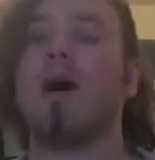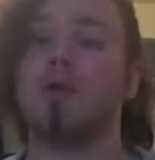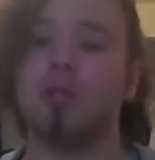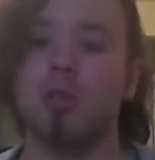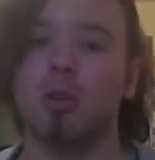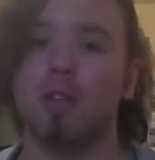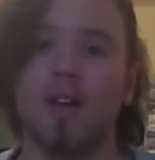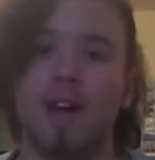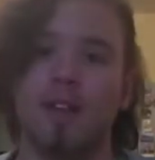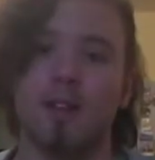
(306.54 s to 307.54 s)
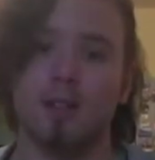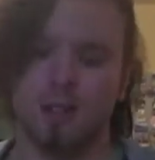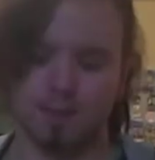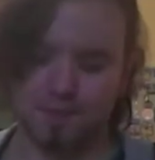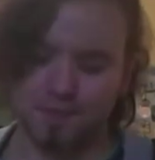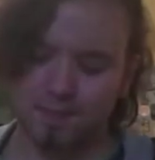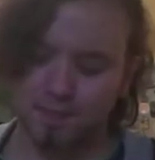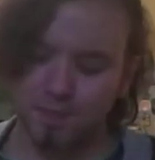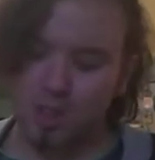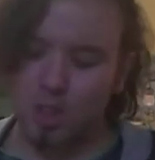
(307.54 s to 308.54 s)
would you love and hate this?
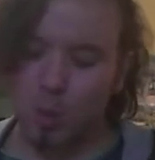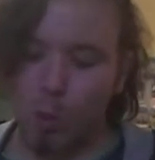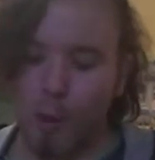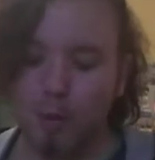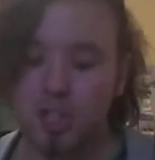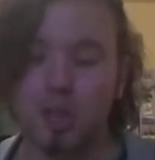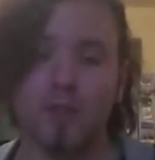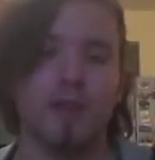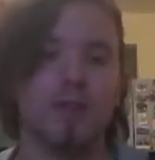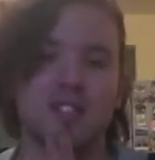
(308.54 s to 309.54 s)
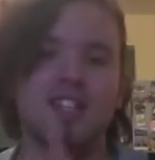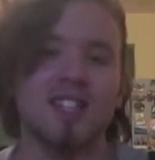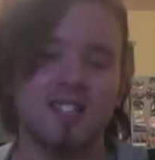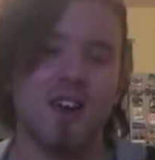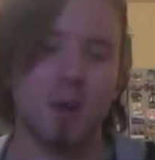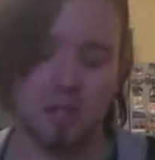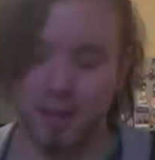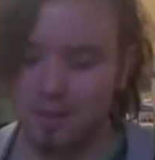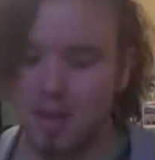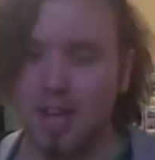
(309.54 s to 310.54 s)
Well, why would you love it? Let's start with
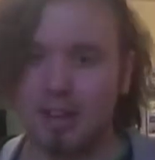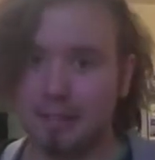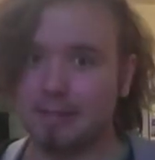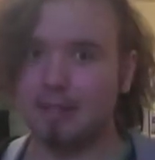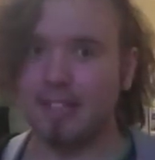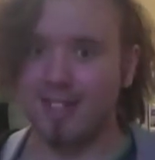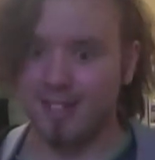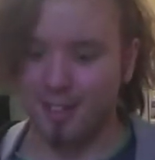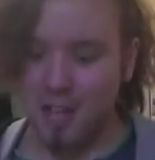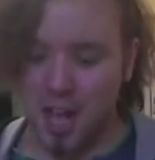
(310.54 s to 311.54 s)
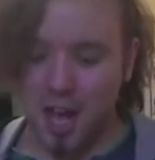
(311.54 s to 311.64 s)
that, because there's a bit less there.